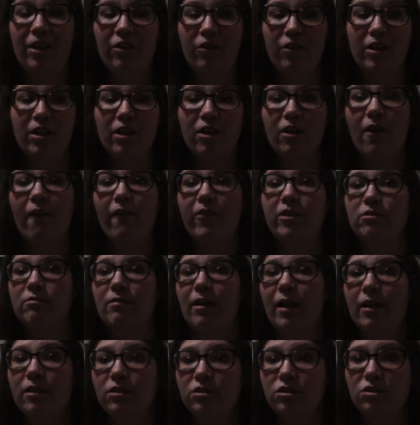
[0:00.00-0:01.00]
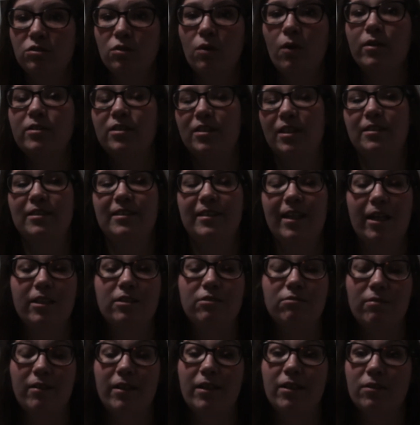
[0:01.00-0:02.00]
You get to go all these record stores and it
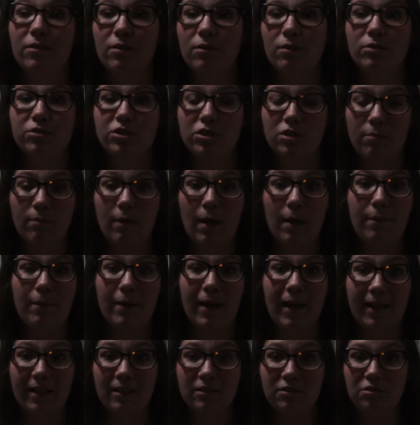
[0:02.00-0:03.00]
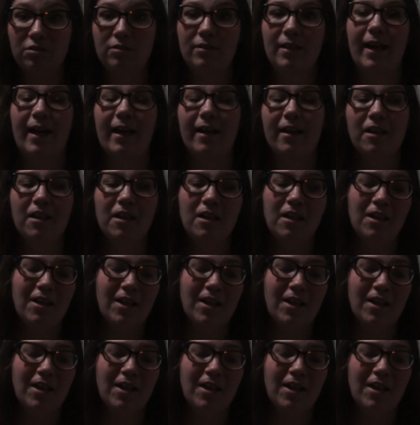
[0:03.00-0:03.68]
sounds pretty cool so maybe I can do that.